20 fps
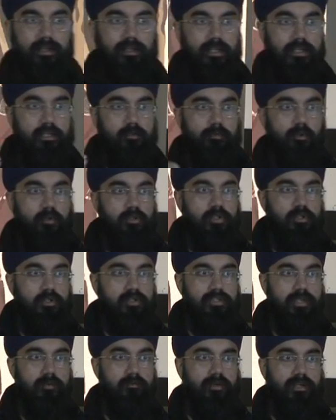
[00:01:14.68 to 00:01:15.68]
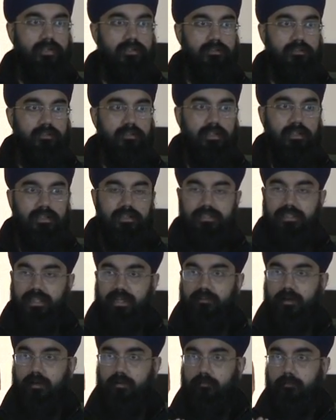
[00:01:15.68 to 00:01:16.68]
That you're supposed to do Simran.
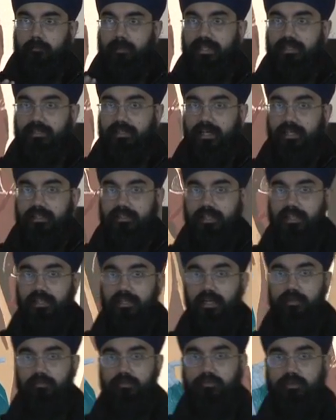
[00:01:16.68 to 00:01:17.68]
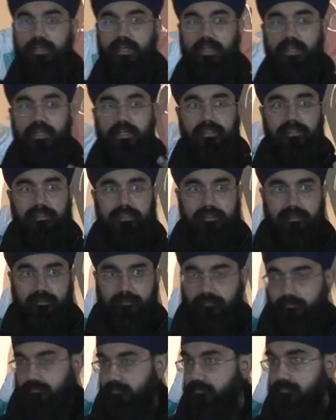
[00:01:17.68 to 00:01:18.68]
Seva, bade tarah tarah, I was really
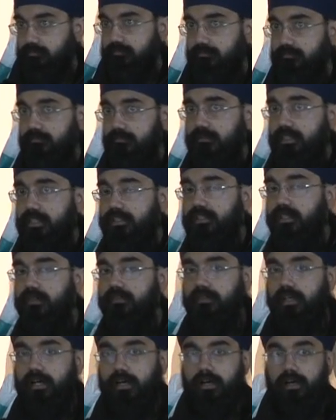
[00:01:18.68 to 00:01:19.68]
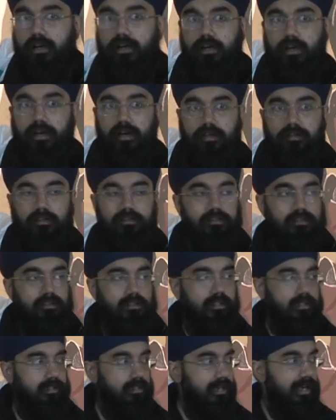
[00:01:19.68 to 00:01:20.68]
sort
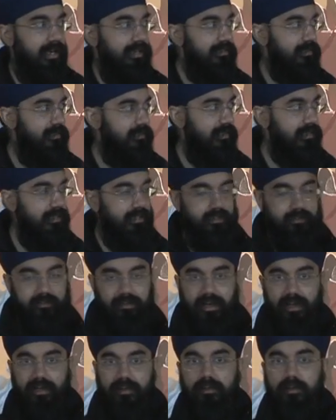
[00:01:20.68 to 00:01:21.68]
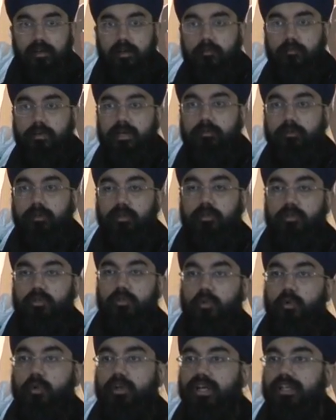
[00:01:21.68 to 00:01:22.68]
of glad to see that people do
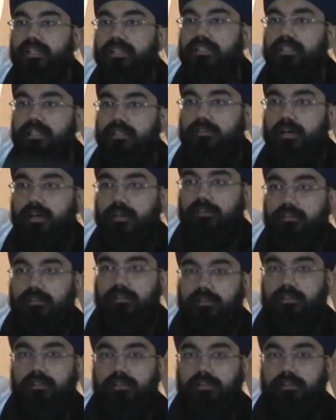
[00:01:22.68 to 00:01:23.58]
Jodhyan di Seva.